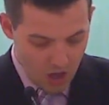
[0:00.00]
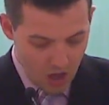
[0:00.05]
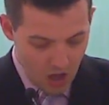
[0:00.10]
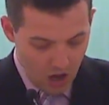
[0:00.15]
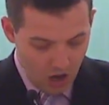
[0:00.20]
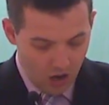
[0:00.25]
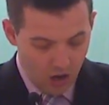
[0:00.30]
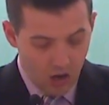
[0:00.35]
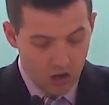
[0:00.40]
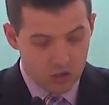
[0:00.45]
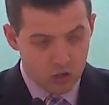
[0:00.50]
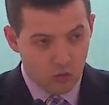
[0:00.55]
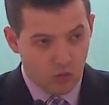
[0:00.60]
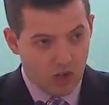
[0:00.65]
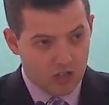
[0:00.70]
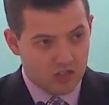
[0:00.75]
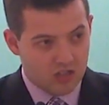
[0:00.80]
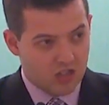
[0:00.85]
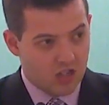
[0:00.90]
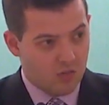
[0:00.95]
I also
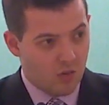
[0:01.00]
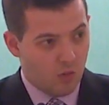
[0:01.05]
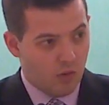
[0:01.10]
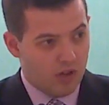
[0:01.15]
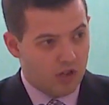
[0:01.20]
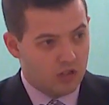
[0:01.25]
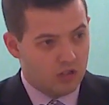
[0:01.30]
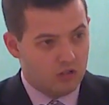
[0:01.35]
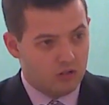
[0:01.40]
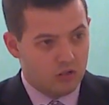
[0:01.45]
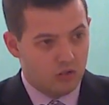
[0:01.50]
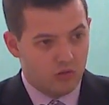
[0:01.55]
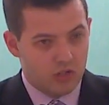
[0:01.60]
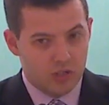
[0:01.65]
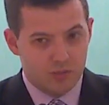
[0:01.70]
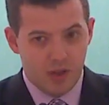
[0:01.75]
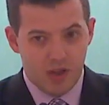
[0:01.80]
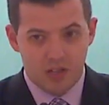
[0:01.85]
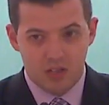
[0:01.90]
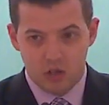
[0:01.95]
want to see what we can do to
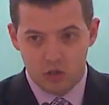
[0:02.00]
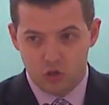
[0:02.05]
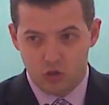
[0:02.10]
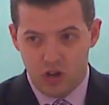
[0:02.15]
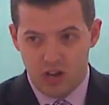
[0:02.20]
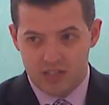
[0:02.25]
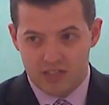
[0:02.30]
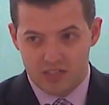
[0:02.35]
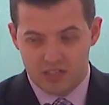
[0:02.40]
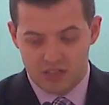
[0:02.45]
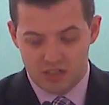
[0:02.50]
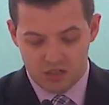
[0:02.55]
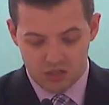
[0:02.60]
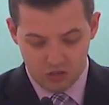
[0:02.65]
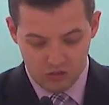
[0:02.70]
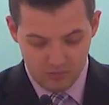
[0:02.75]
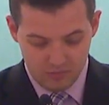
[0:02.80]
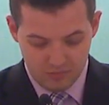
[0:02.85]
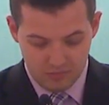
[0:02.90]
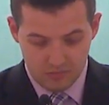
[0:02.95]
expand our transit
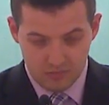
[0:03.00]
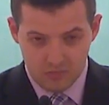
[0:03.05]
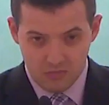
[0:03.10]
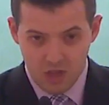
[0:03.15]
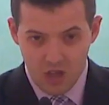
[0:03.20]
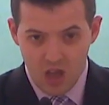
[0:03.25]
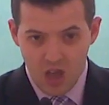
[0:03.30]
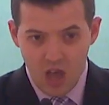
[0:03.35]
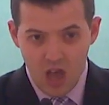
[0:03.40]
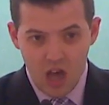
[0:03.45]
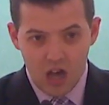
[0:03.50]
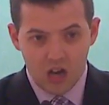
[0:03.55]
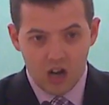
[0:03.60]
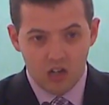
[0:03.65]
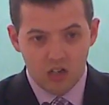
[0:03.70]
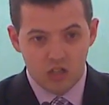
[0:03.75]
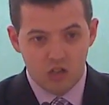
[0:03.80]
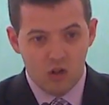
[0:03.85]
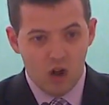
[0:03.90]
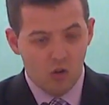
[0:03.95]
system. And
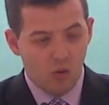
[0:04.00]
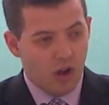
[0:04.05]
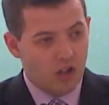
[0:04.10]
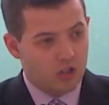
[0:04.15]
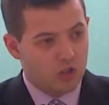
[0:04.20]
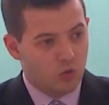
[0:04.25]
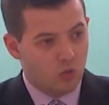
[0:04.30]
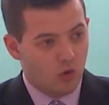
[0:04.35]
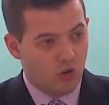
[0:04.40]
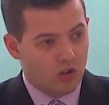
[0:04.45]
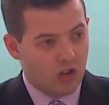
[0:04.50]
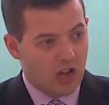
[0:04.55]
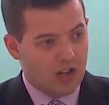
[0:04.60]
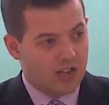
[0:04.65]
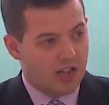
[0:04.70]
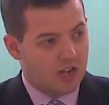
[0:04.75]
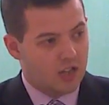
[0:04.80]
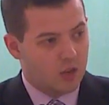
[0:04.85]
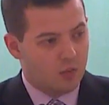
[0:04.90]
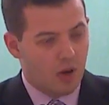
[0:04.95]
also, I want to work on
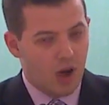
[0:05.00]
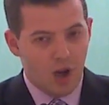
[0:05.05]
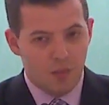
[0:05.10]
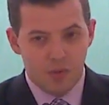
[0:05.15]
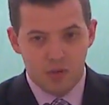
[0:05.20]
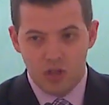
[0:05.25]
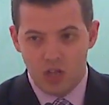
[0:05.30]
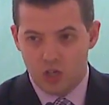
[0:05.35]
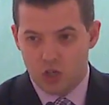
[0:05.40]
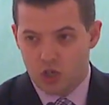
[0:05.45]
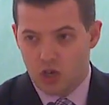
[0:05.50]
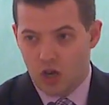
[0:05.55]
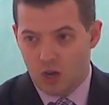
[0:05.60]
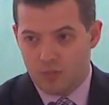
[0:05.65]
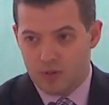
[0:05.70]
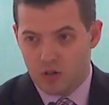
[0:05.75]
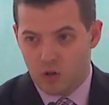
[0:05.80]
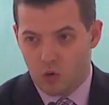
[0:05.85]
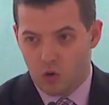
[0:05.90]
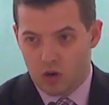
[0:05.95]
getting the population up
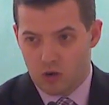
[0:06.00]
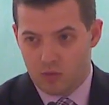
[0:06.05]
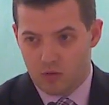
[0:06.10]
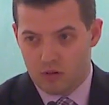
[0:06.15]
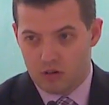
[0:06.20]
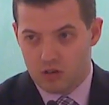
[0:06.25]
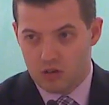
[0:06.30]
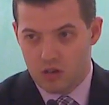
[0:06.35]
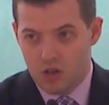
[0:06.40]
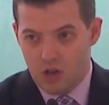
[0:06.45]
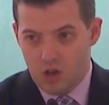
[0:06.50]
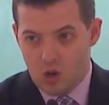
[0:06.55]
in Corner Brook.